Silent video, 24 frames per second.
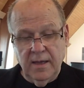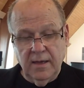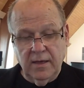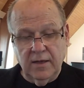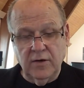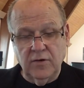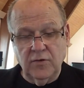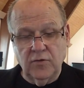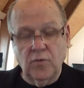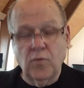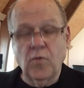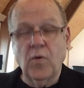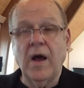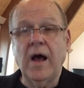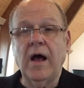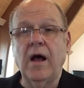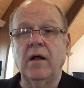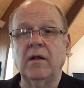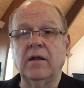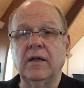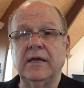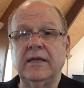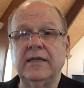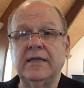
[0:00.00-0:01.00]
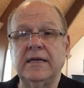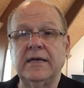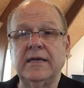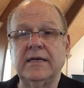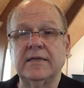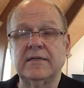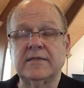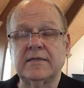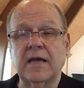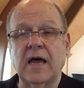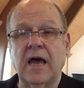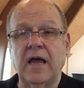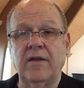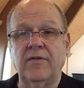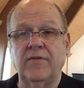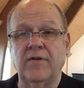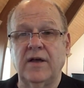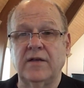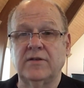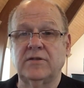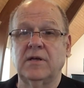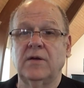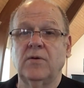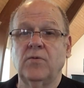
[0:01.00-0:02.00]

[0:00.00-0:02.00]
can dwell in the inside of us.